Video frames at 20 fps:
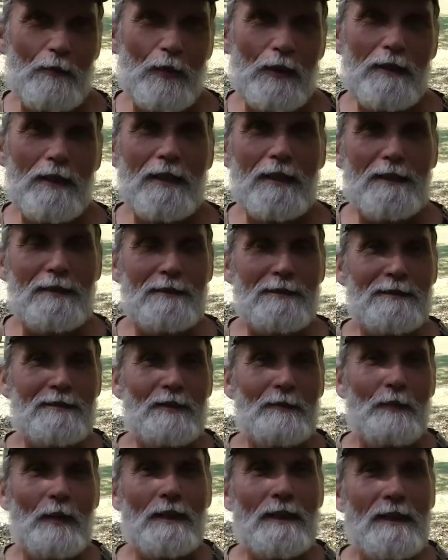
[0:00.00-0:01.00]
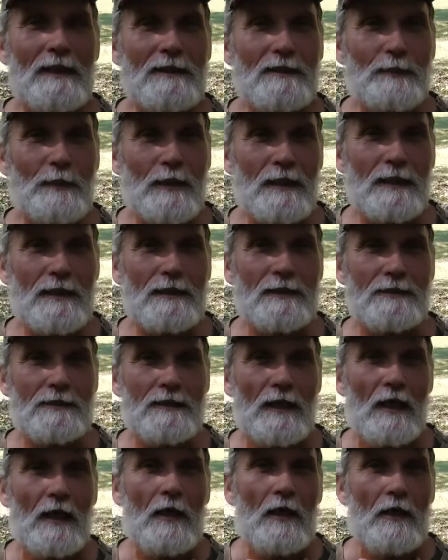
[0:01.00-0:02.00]
Please, please,
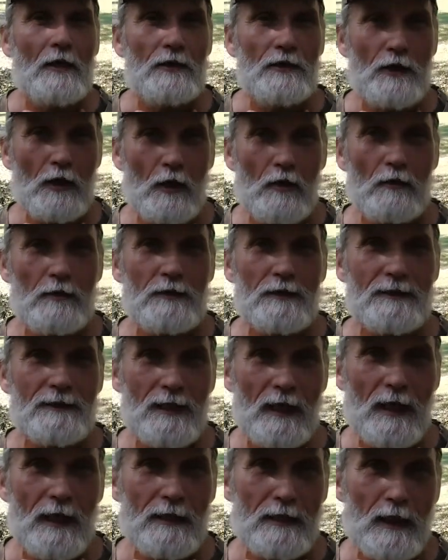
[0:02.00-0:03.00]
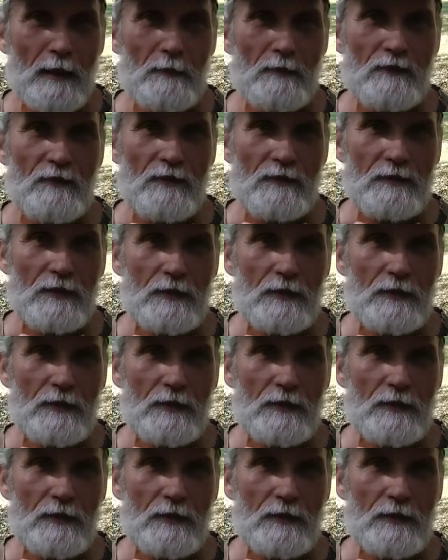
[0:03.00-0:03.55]
please don't sign up for